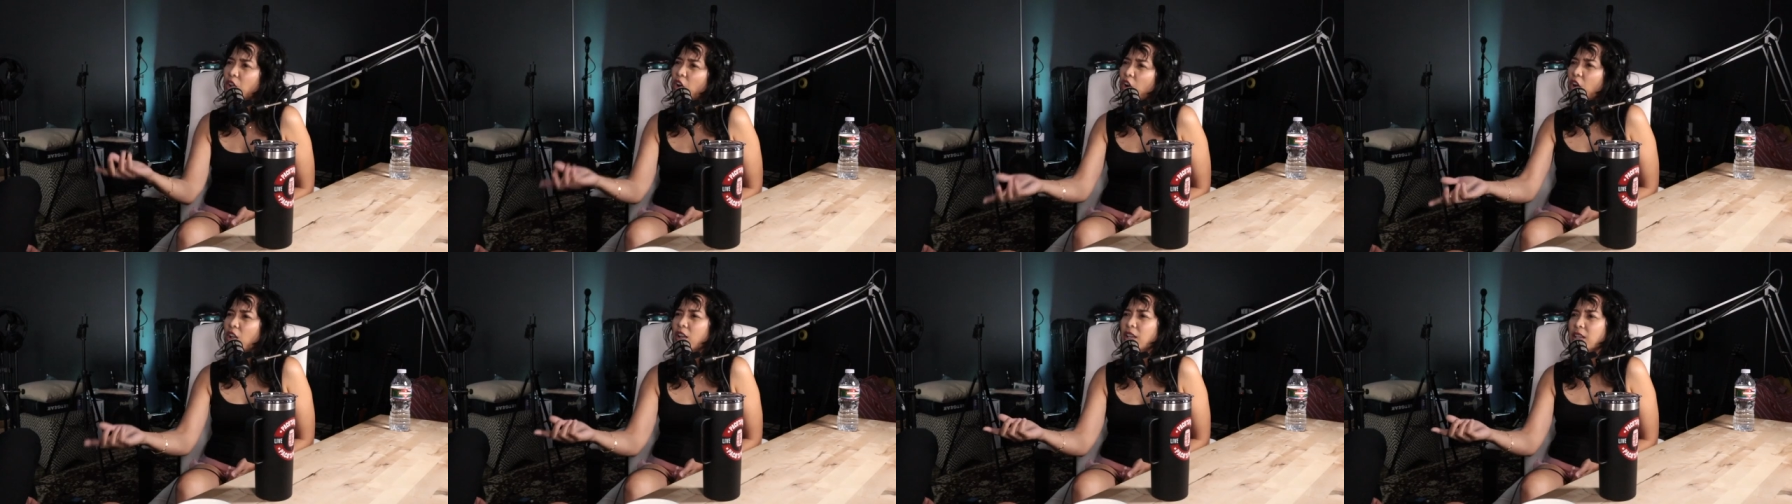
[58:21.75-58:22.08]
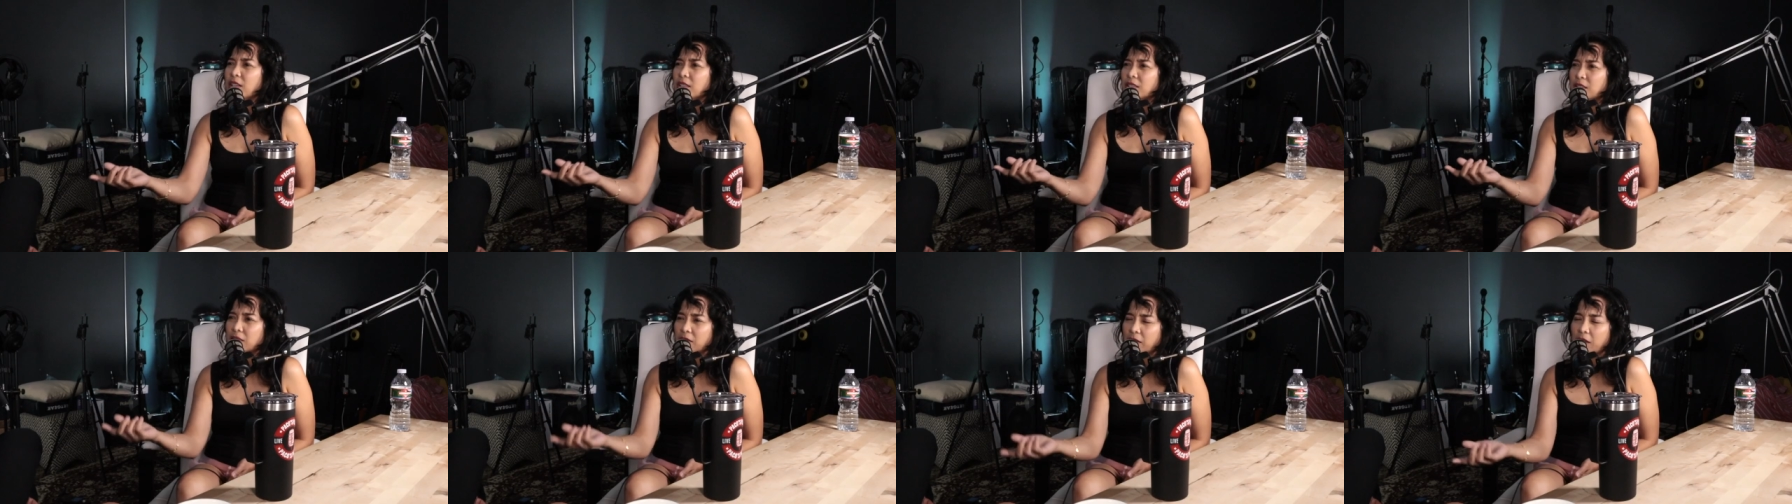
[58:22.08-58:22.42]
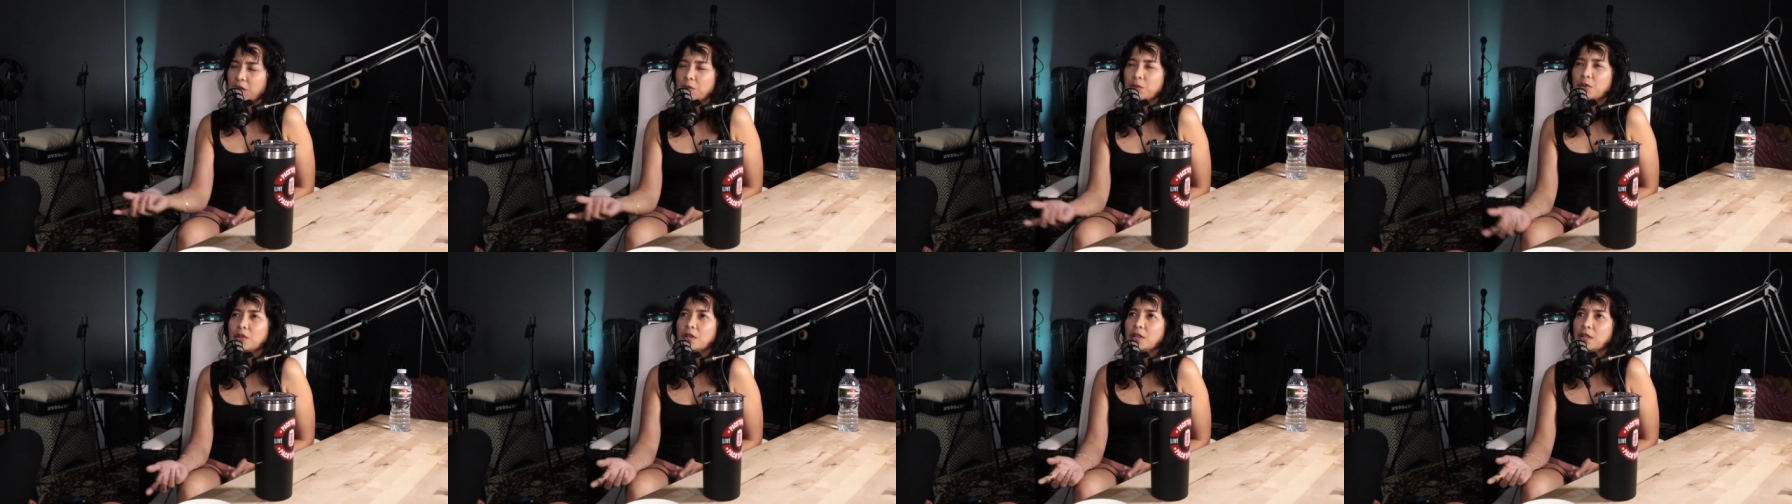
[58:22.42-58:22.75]
Calling is the
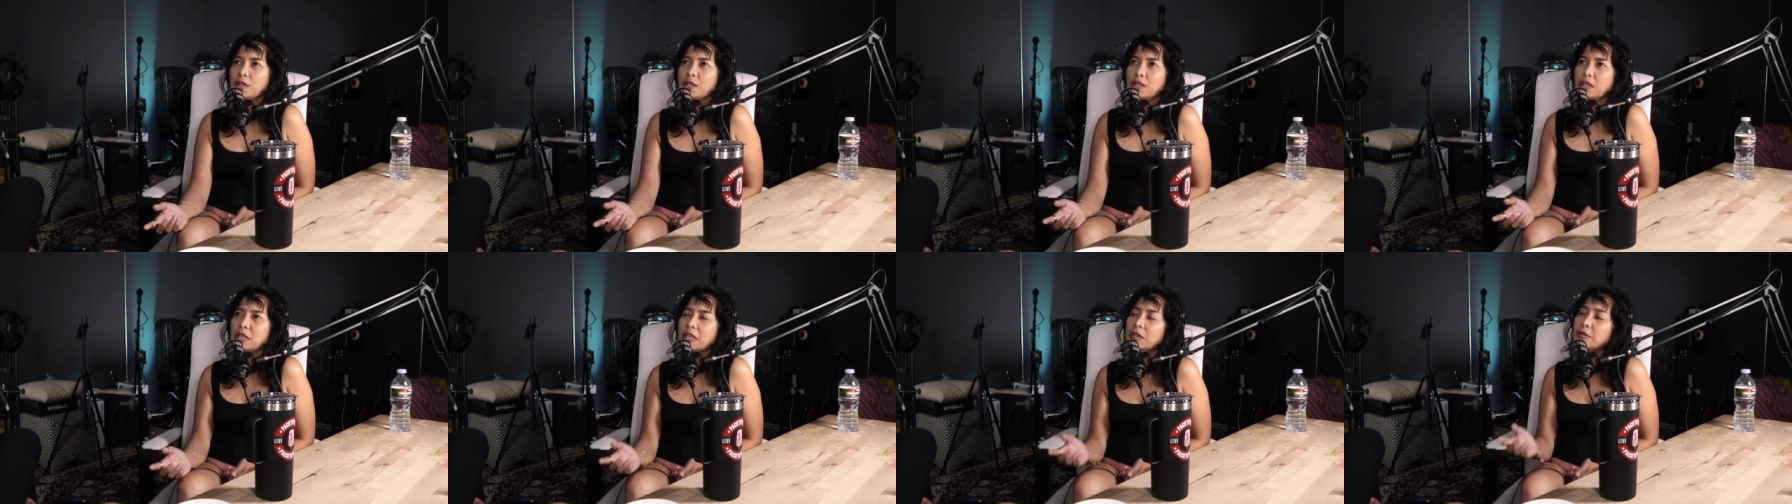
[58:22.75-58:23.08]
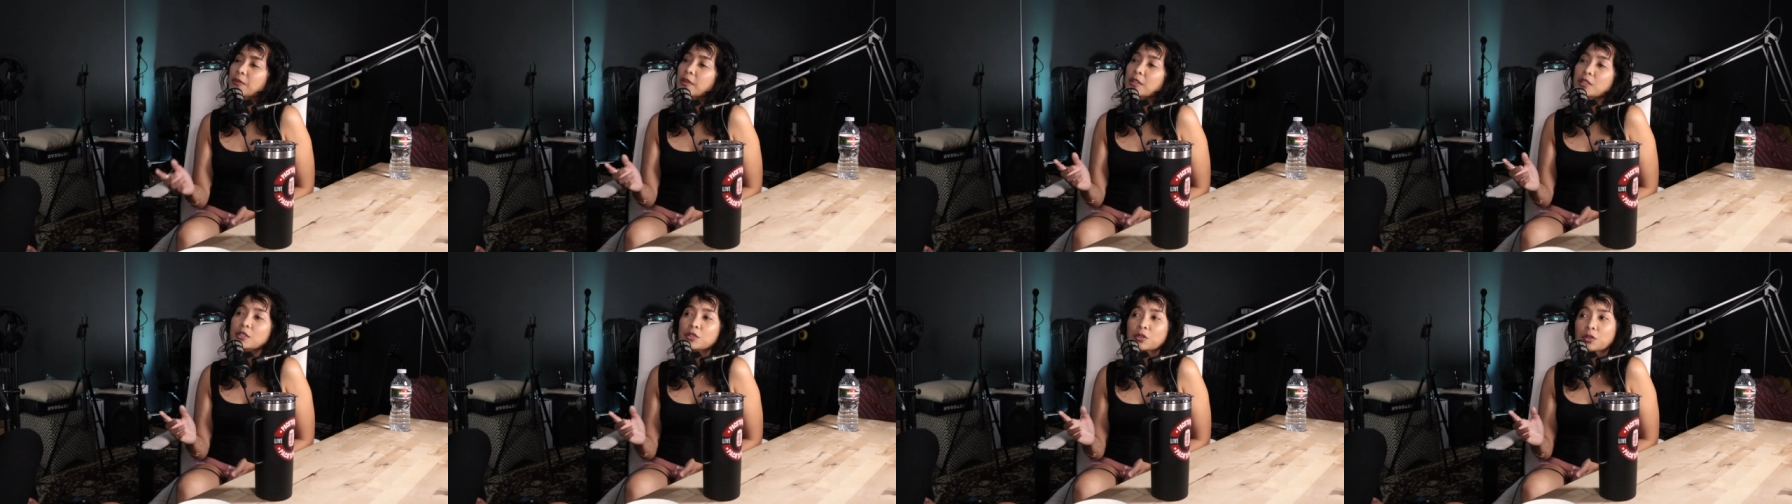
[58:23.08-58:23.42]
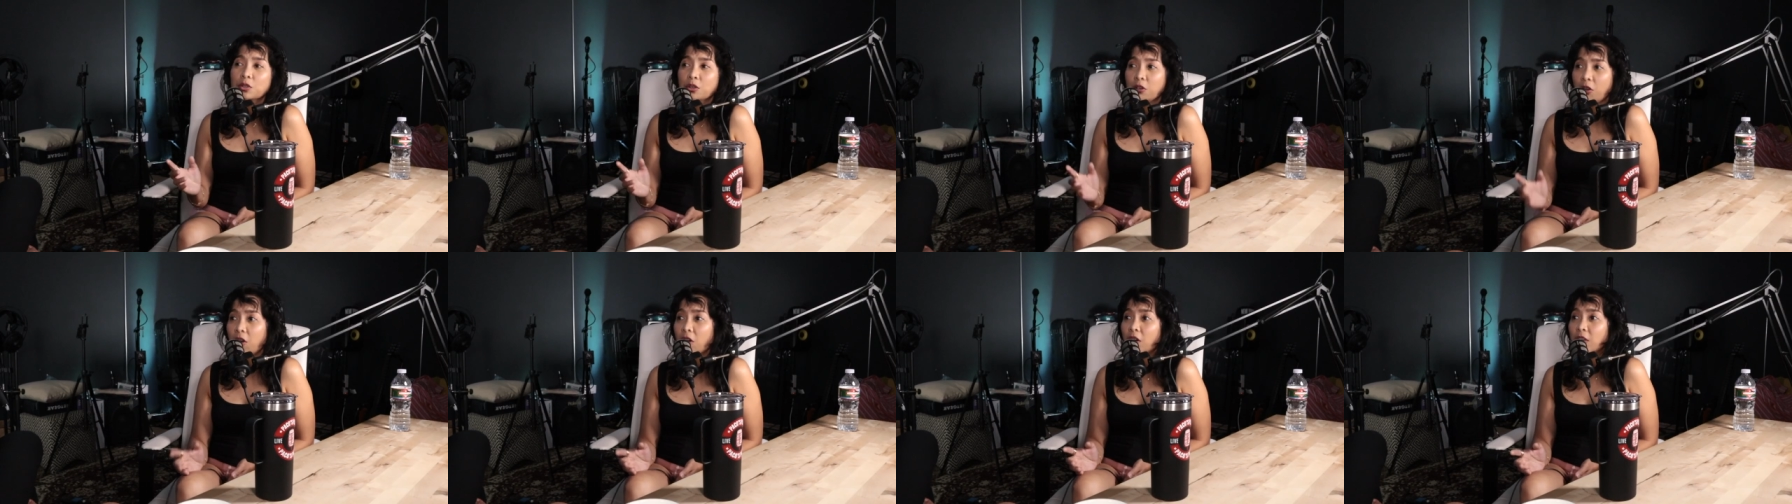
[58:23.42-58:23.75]
right word. If it's
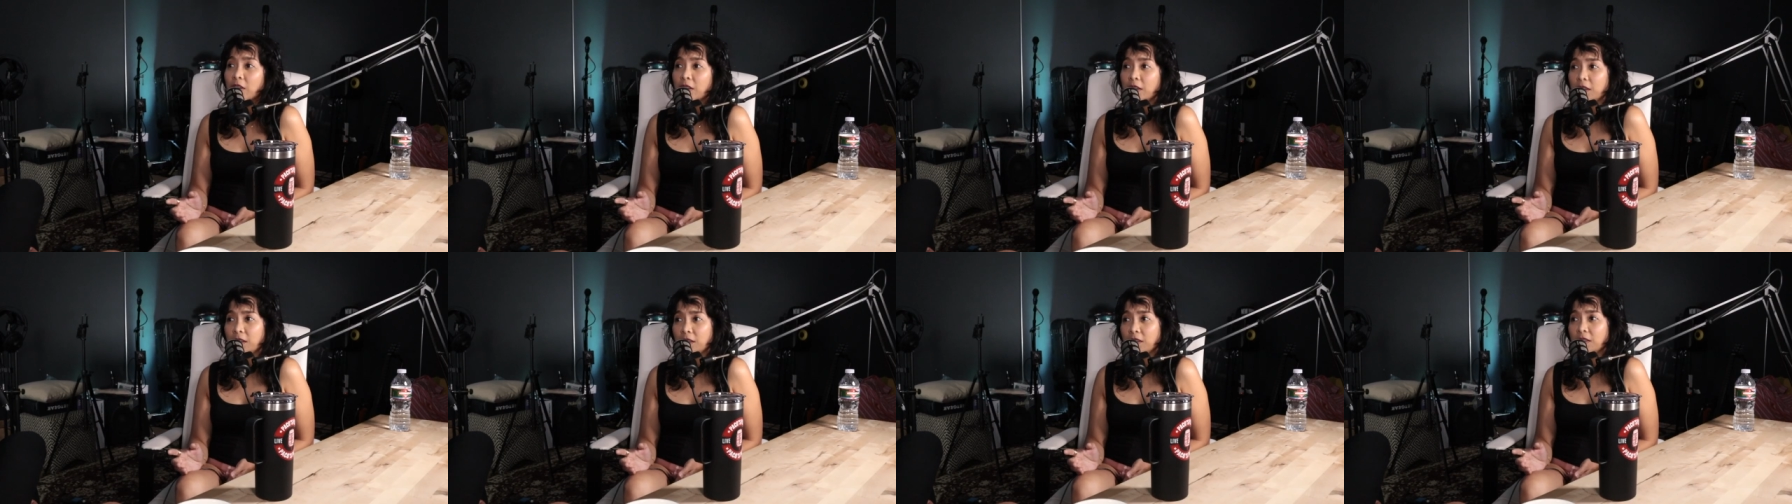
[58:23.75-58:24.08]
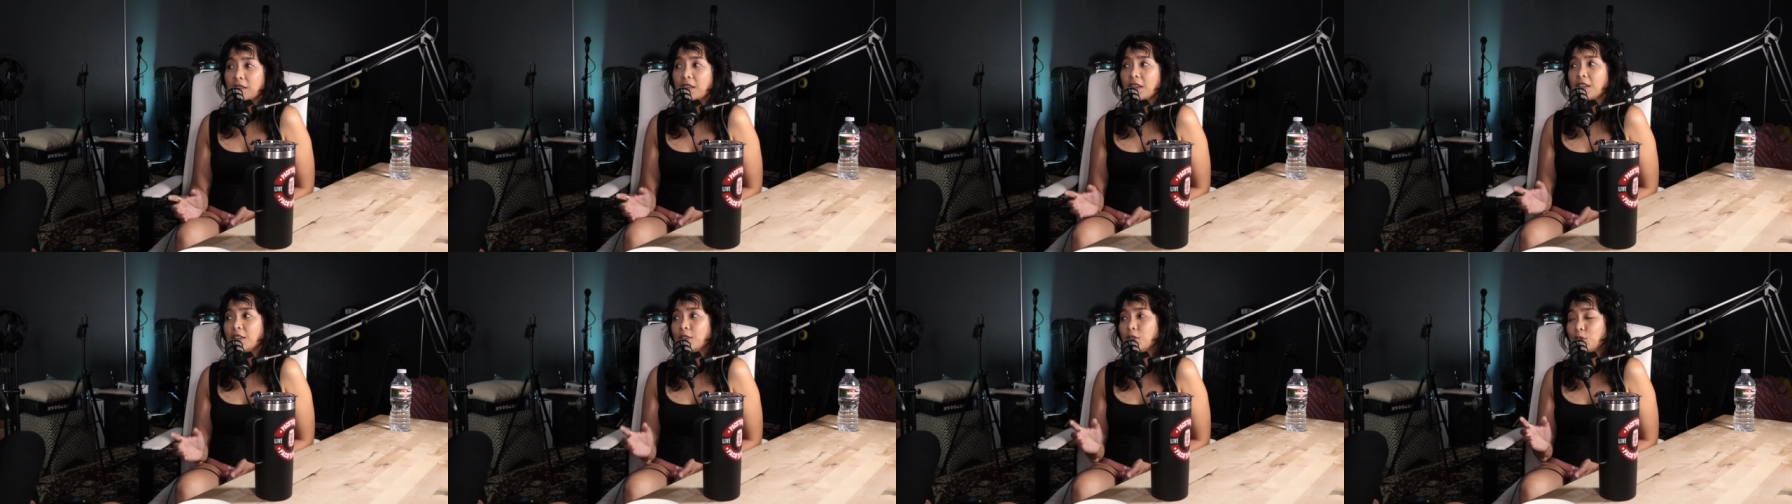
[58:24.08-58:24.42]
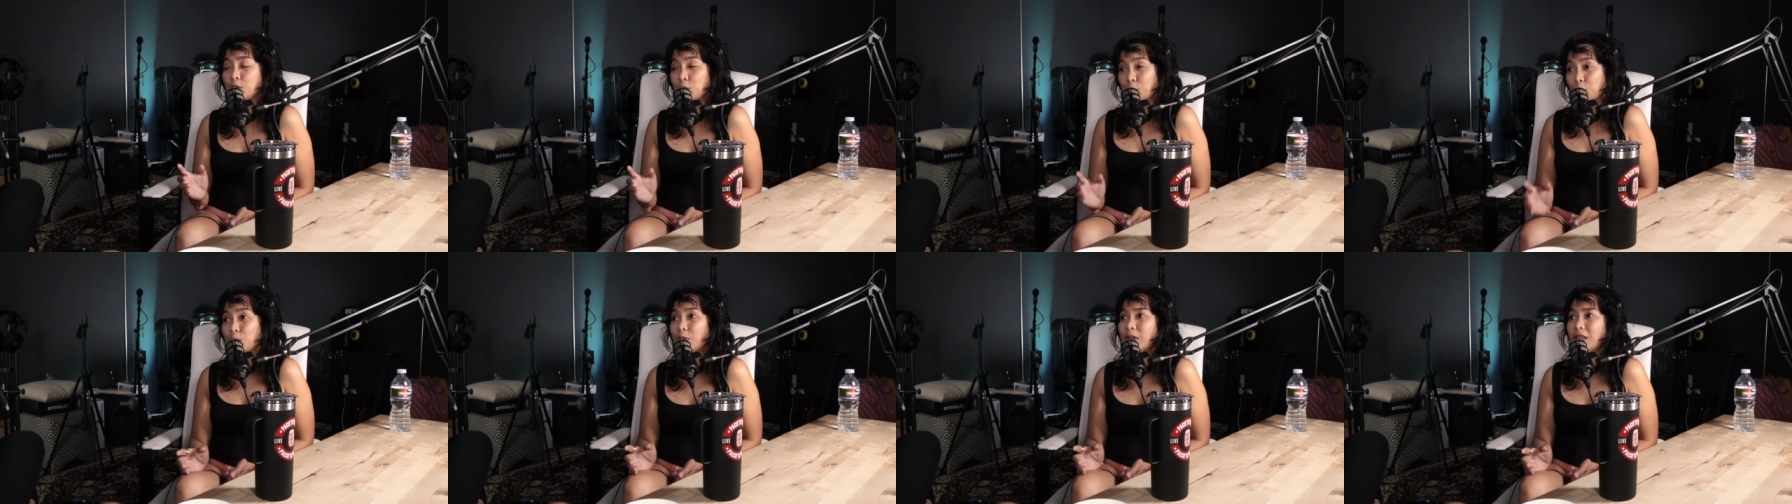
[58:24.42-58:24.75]
your calling, then
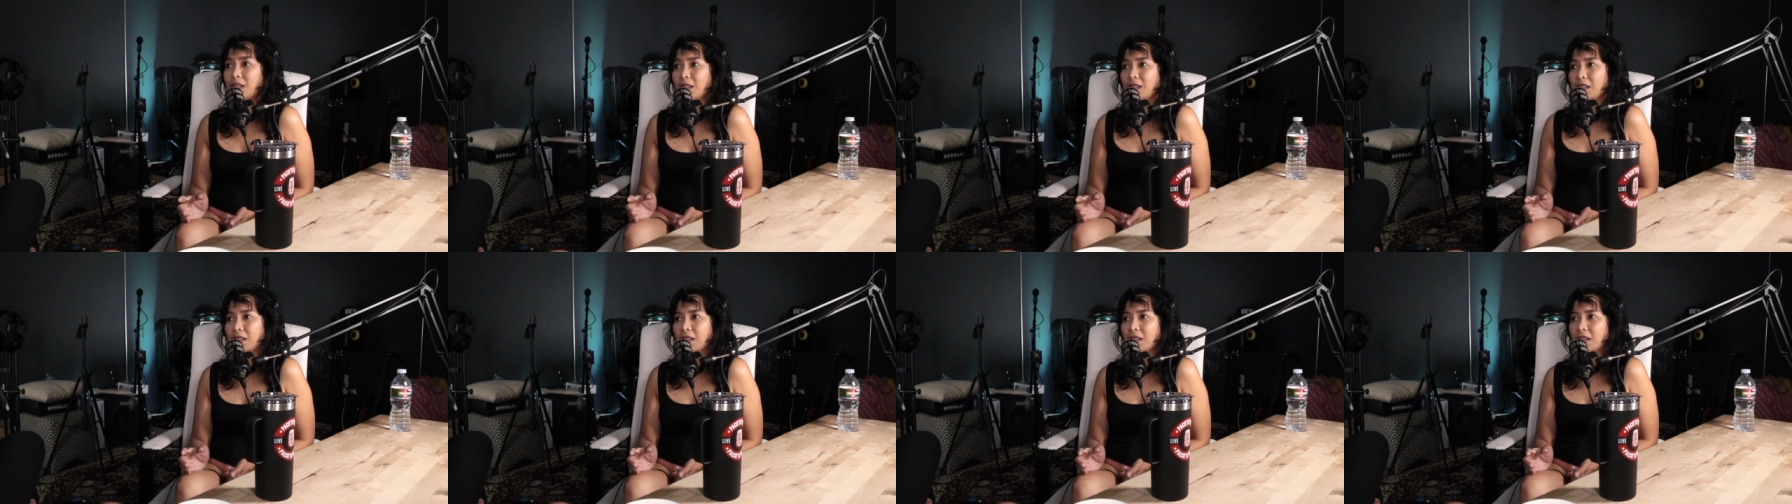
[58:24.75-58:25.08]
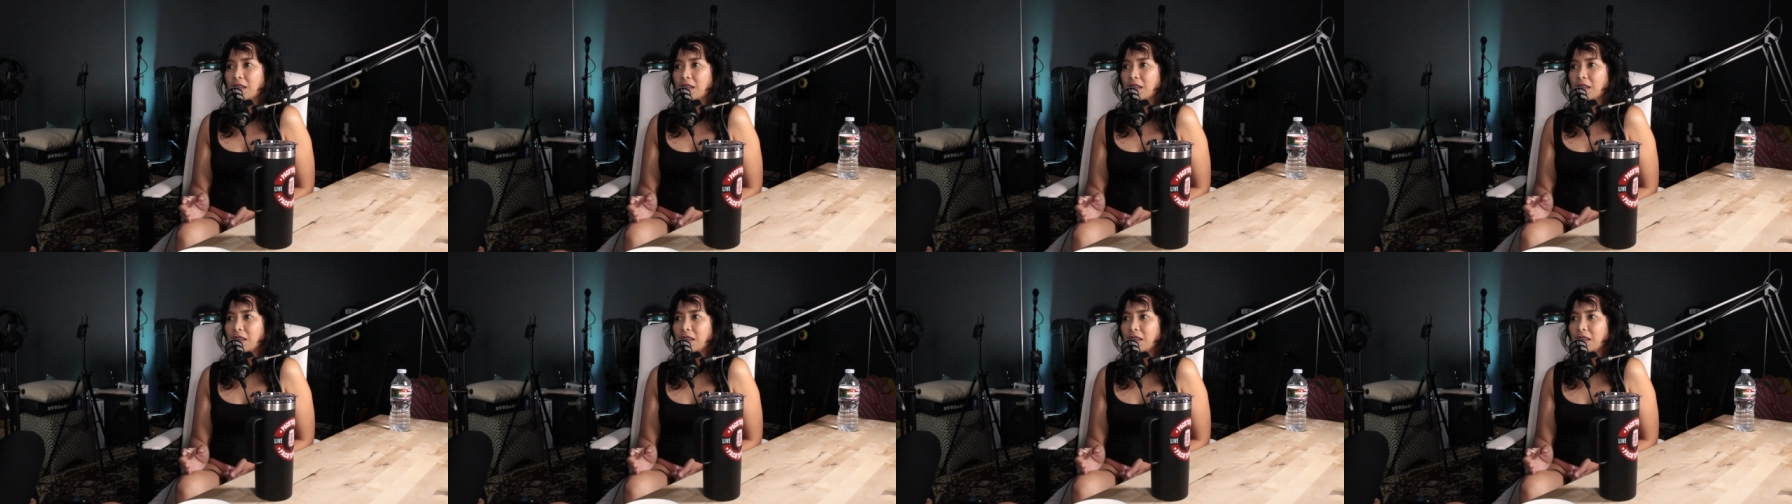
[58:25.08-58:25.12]
do it.